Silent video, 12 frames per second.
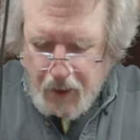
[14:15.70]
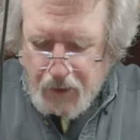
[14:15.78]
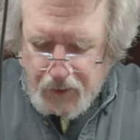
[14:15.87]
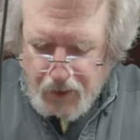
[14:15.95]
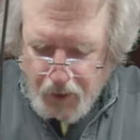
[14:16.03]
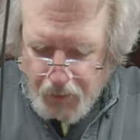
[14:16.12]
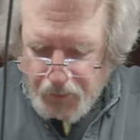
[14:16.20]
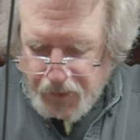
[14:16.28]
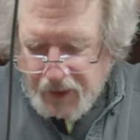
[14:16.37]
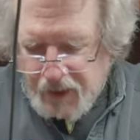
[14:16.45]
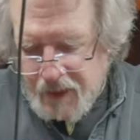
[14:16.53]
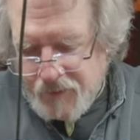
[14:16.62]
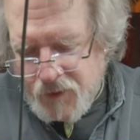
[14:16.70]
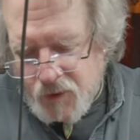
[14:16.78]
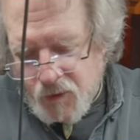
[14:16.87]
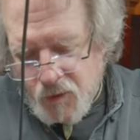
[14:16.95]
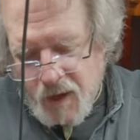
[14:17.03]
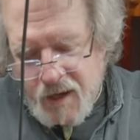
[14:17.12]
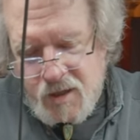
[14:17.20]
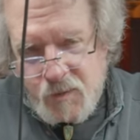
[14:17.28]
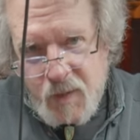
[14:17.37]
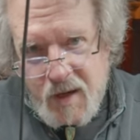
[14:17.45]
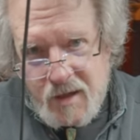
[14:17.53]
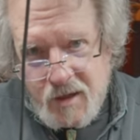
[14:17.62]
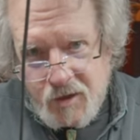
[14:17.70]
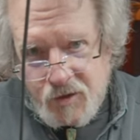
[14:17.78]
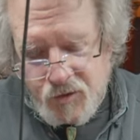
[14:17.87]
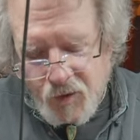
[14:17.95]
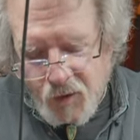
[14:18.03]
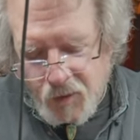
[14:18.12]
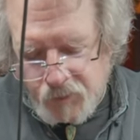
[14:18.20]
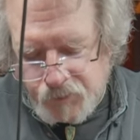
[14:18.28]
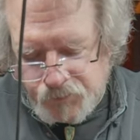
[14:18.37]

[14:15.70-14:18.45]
So they give you a speed control.